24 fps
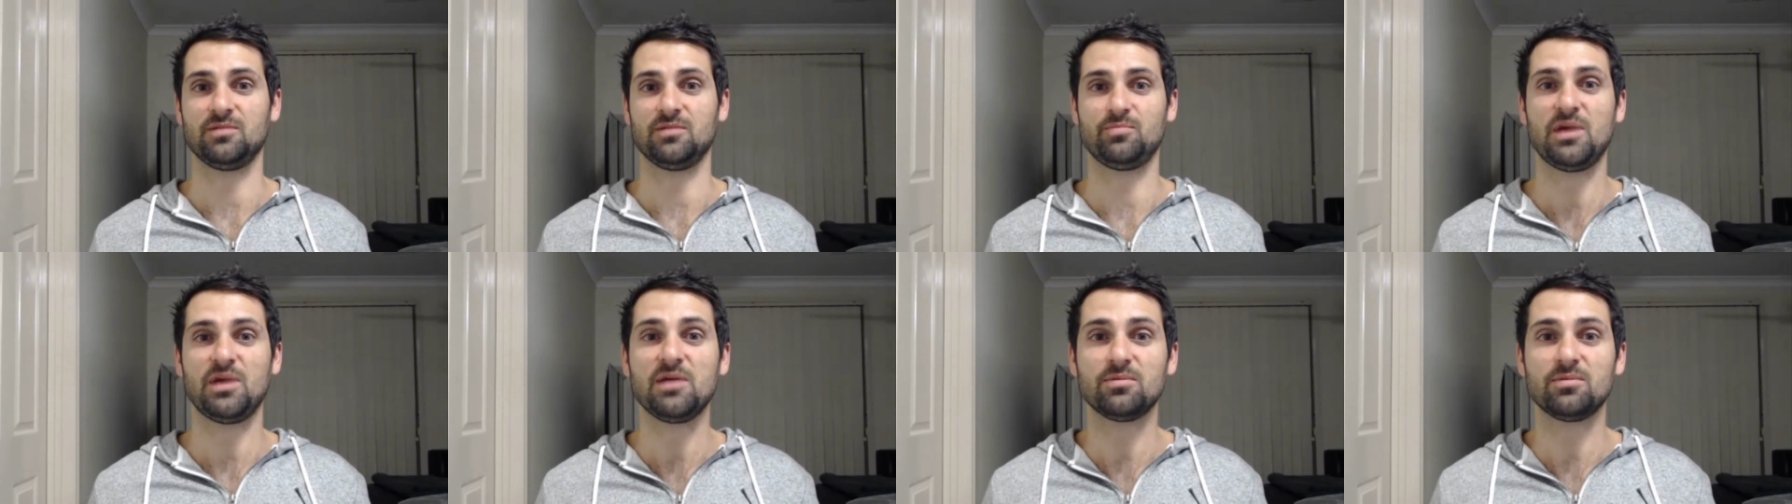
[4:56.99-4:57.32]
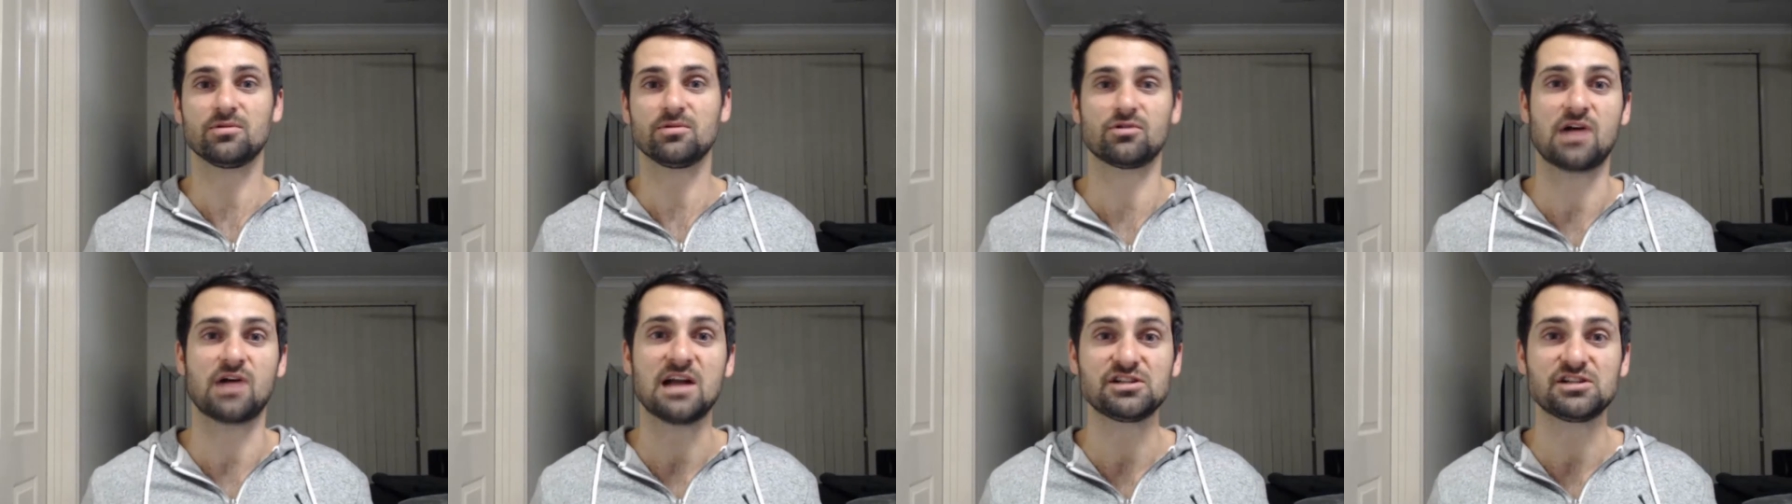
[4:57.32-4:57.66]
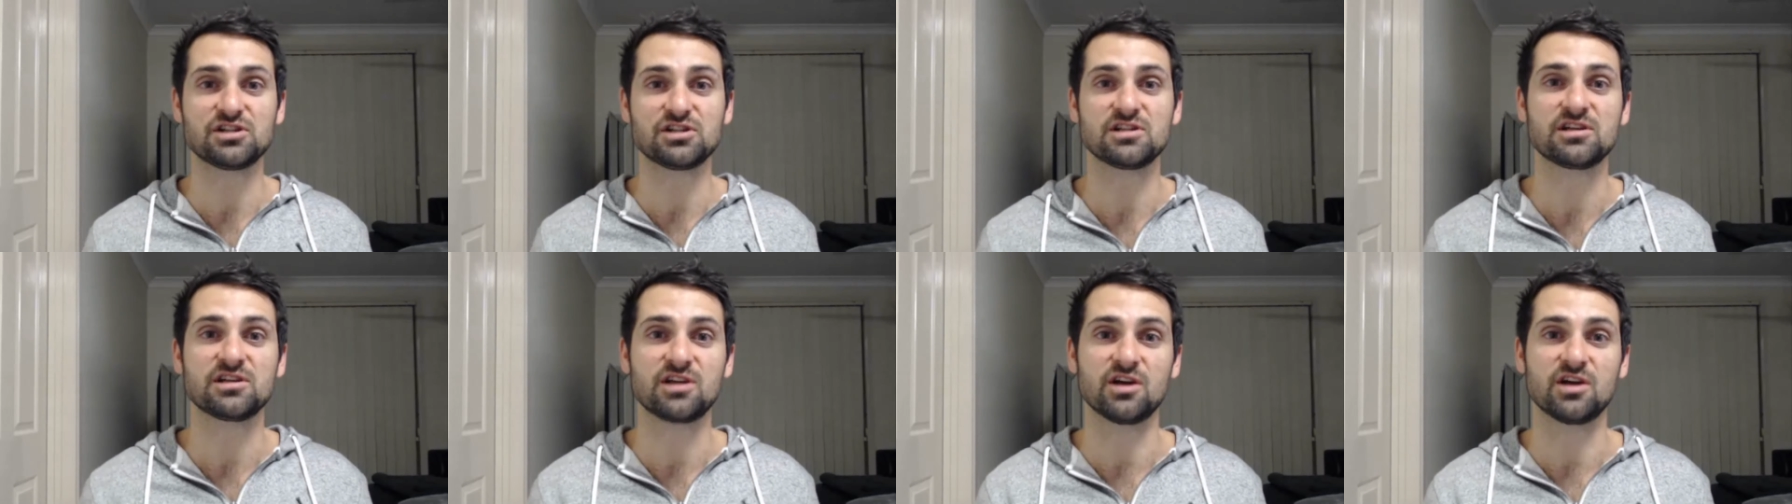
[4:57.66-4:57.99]
people are
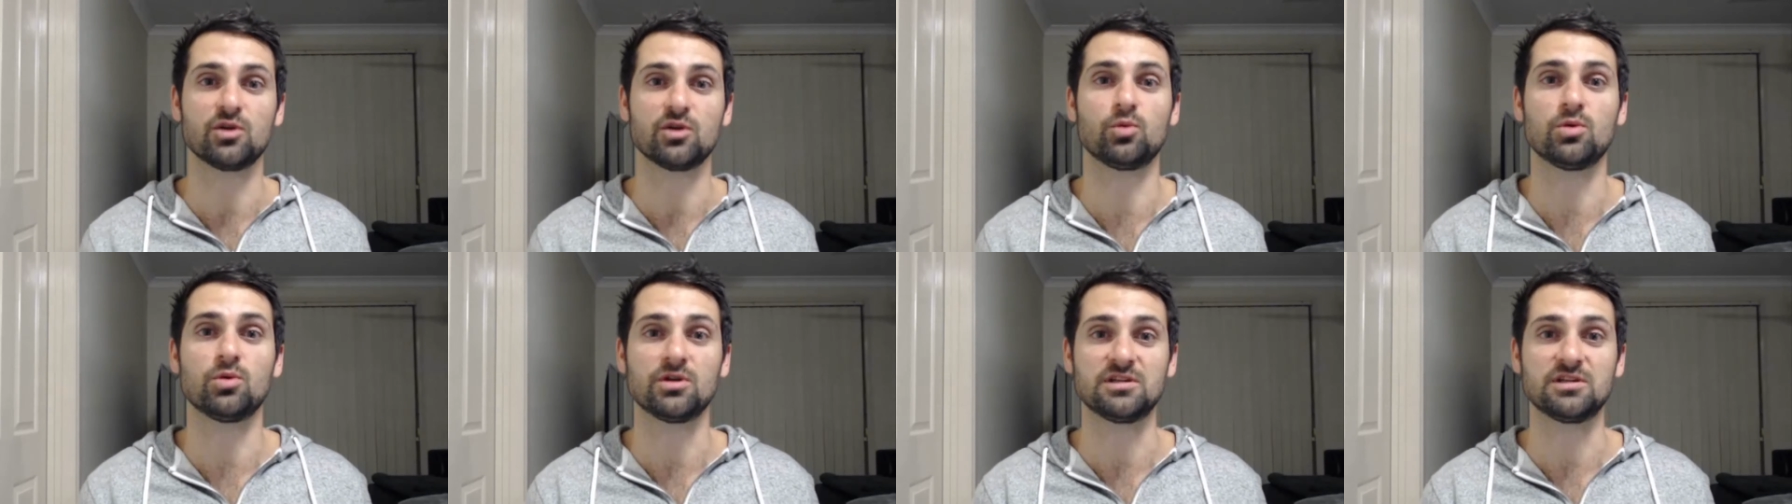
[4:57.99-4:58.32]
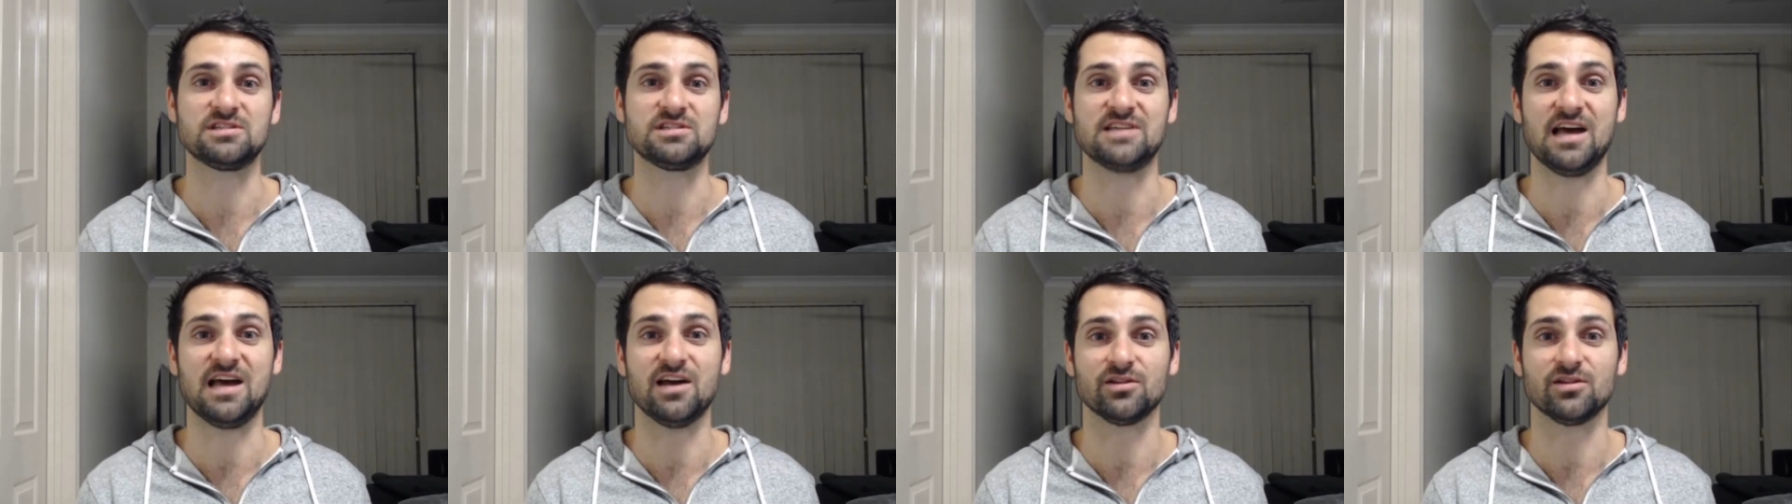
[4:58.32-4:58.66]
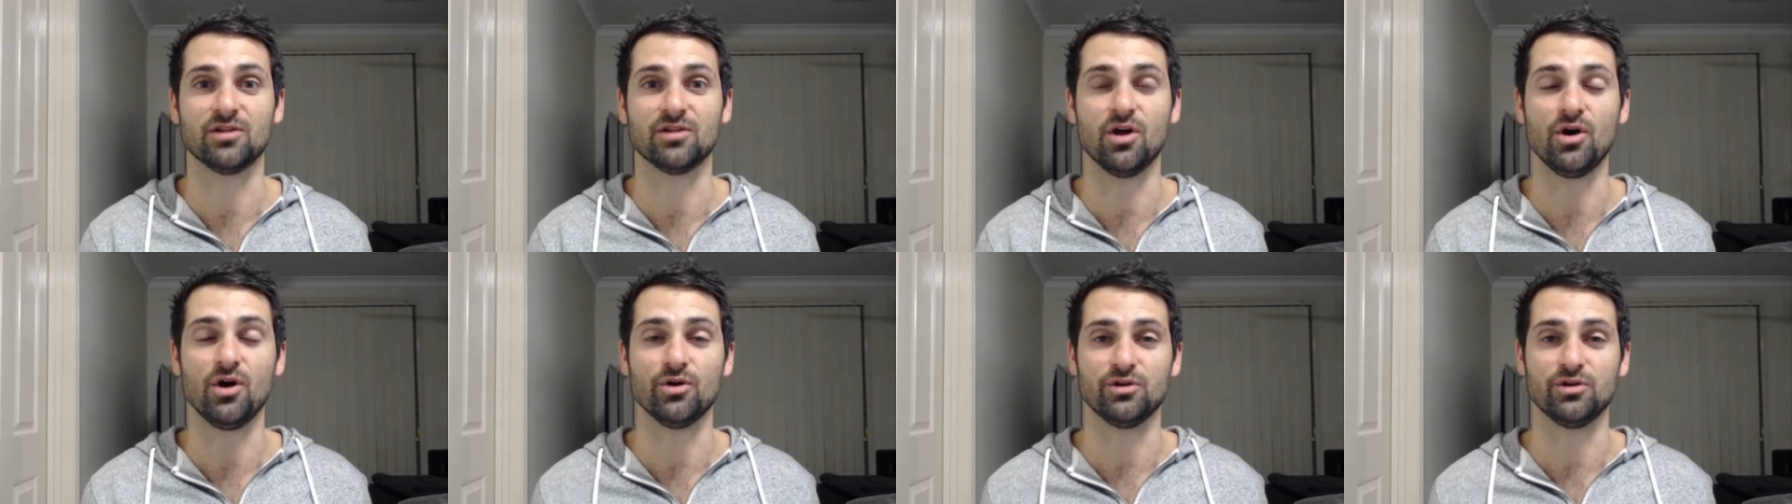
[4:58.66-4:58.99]
actually going to want to
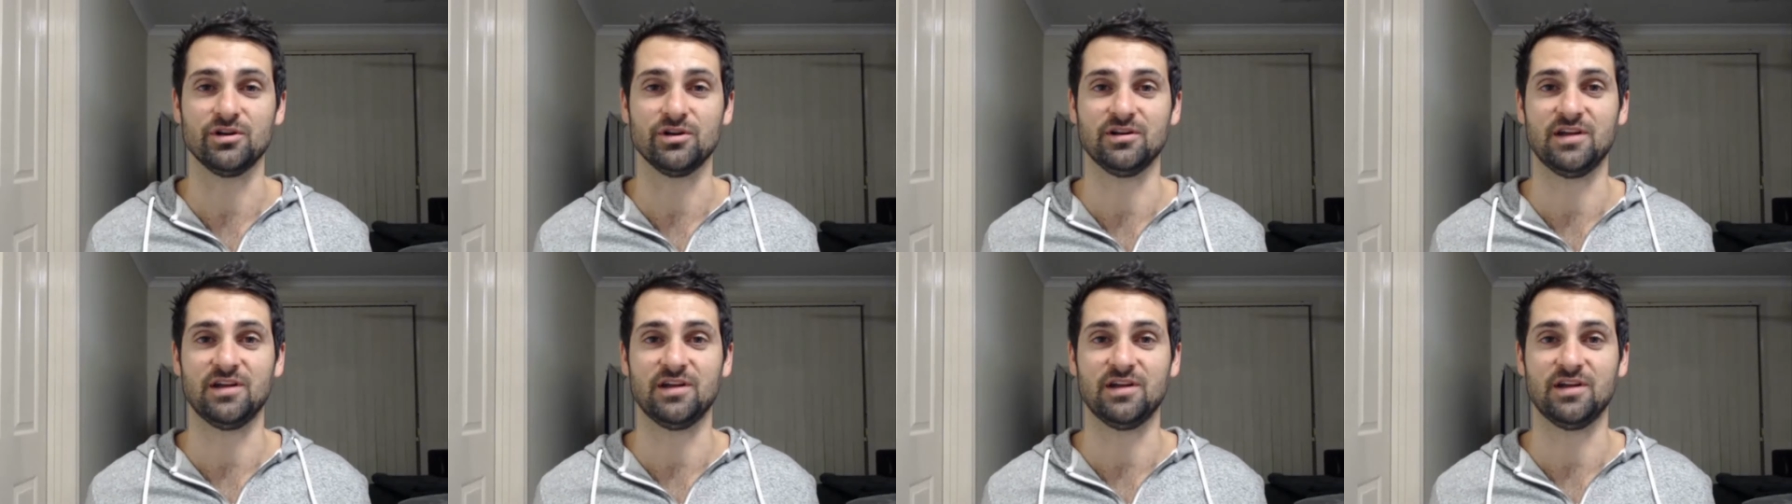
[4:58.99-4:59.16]
download